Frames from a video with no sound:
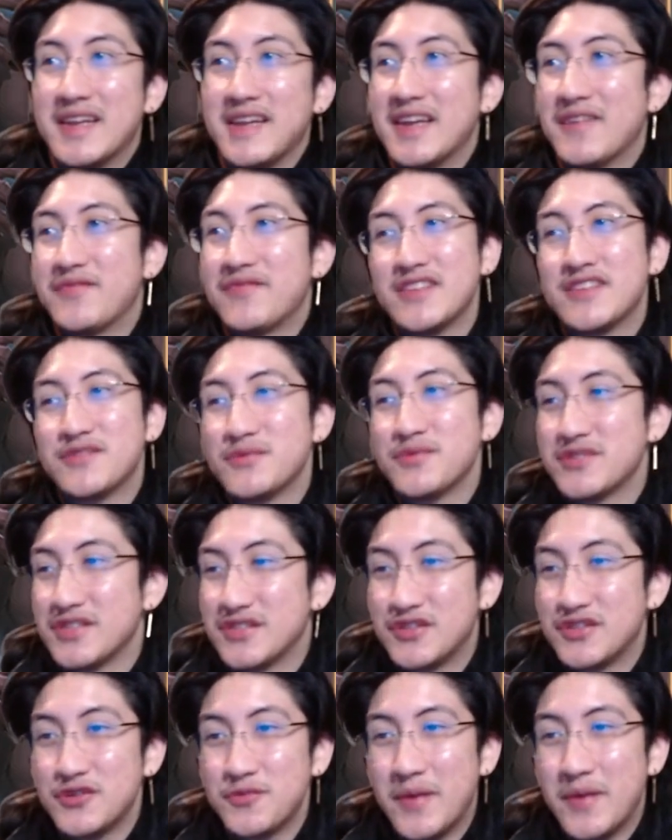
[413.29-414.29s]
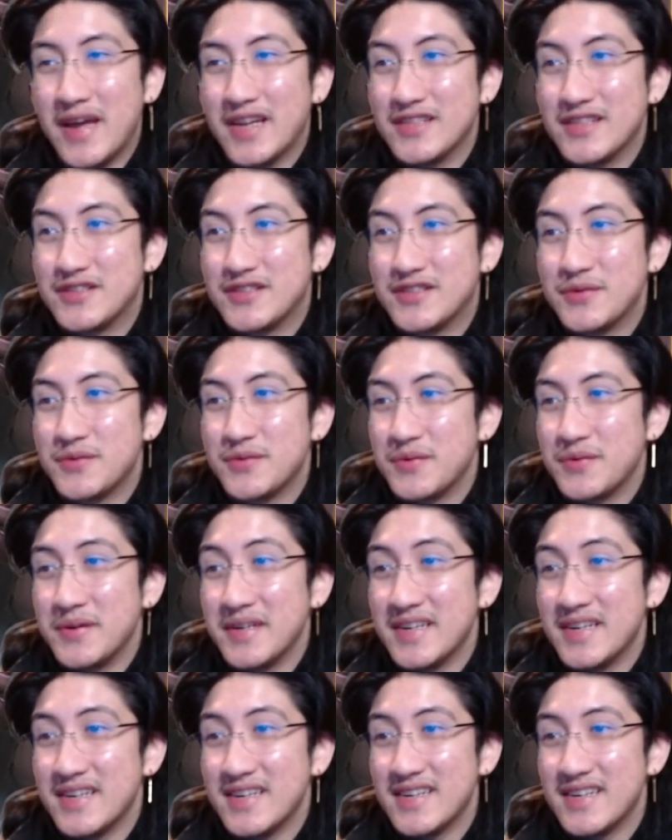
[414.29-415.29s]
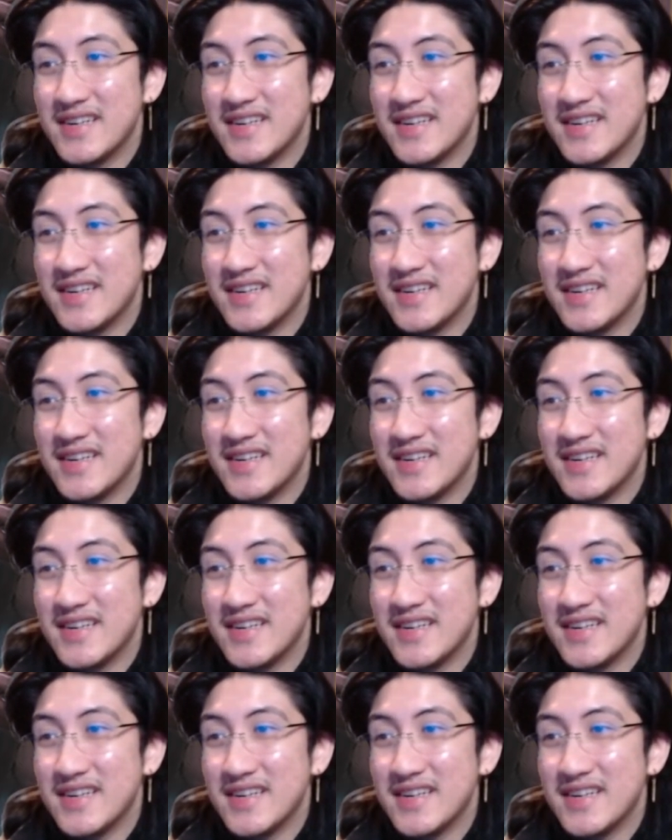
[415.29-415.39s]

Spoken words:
If this was a 2 mana 2/3,